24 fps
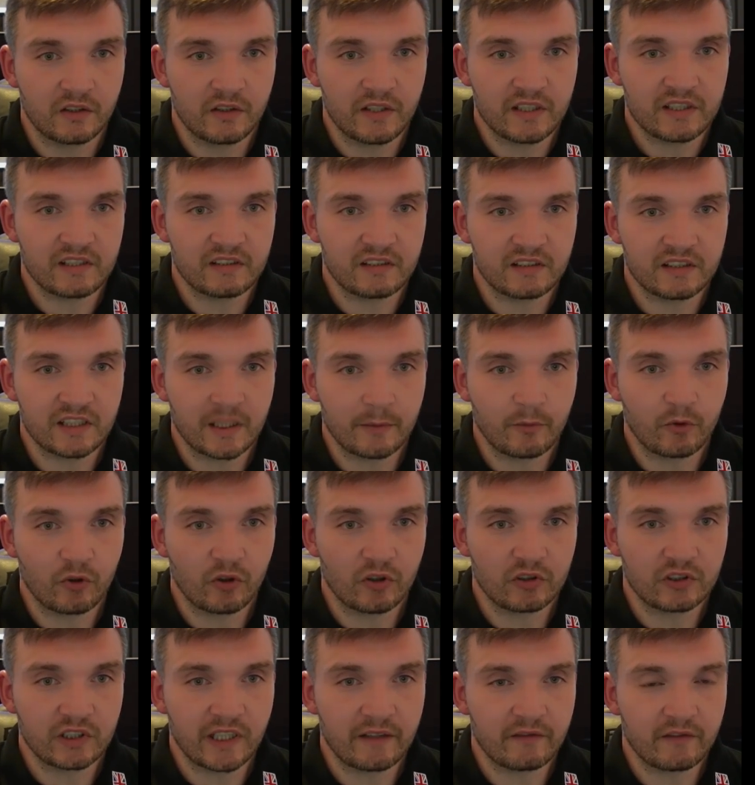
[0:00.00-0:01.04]
this is the same
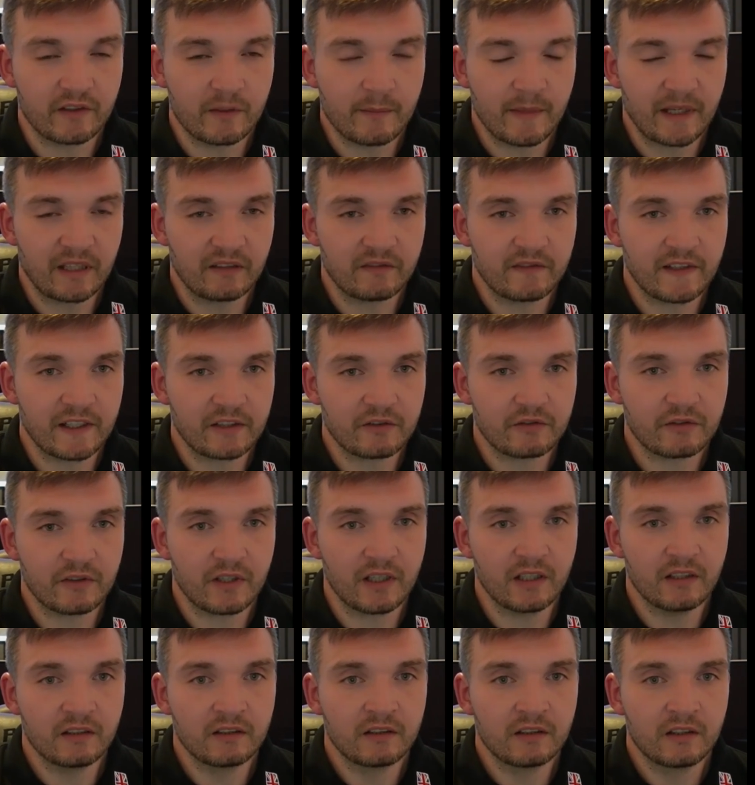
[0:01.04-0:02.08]
across every
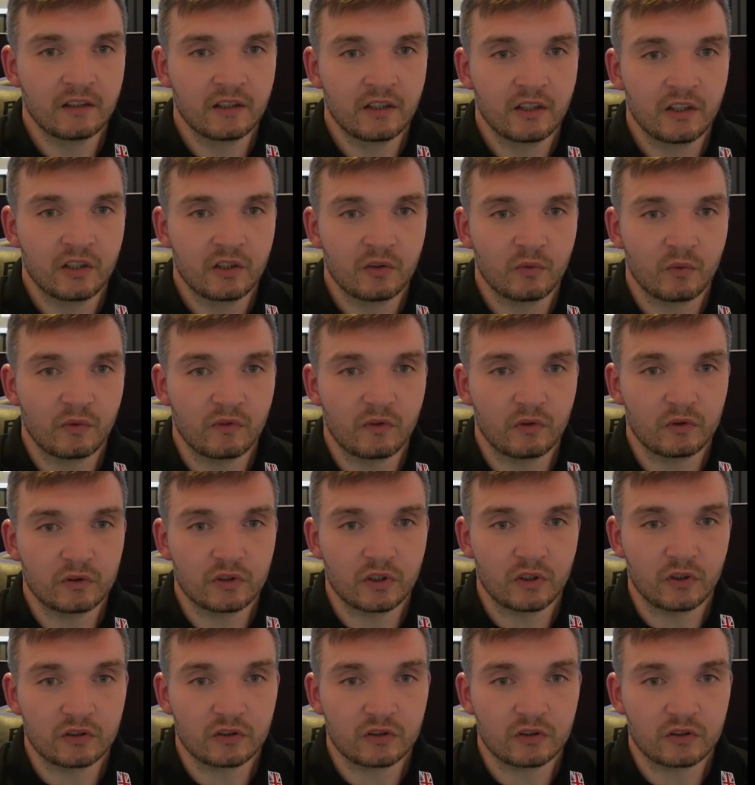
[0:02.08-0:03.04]
manufacturer. We've also got